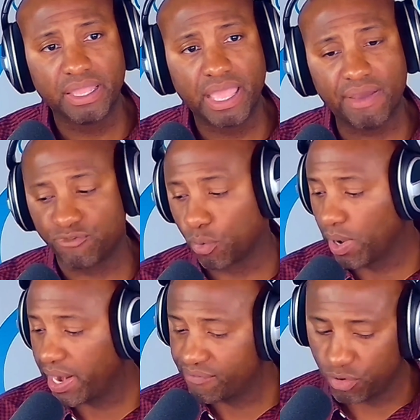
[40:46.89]
And for
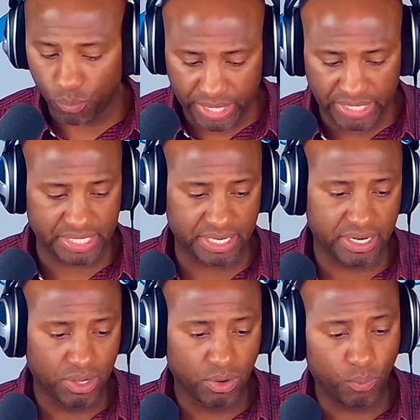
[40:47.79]
whatever reason,
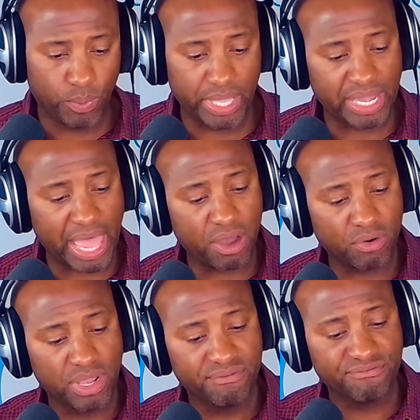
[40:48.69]
we
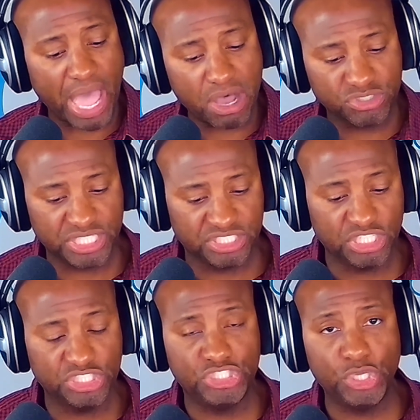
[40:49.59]
allowed Fauci
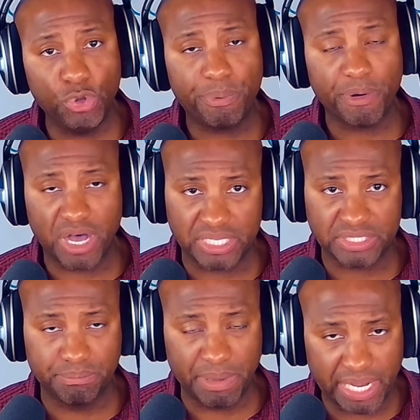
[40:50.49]
to dupe
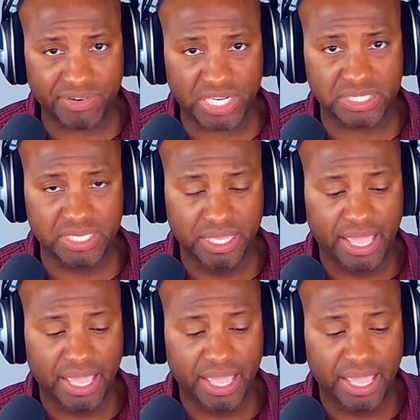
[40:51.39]
us, many of us,